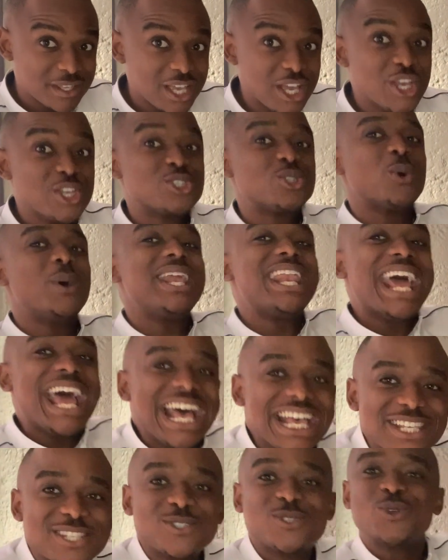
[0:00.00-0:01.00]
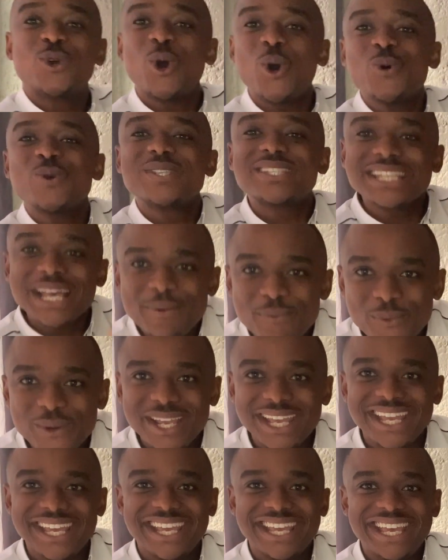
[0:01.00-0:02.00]
So it has to go somewhere.
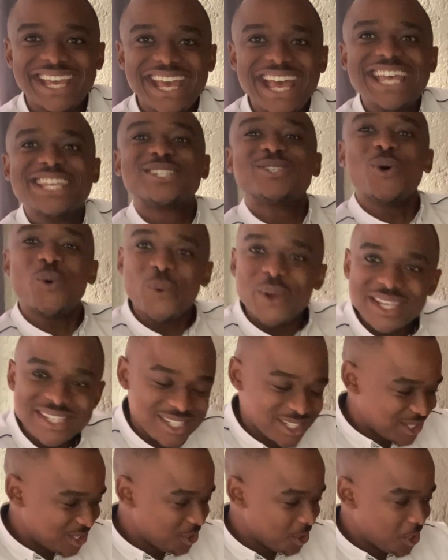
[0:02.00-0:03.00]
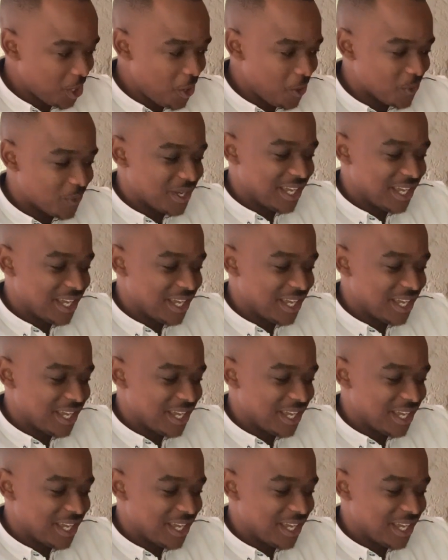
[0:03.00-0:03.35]
So where's it gonna go?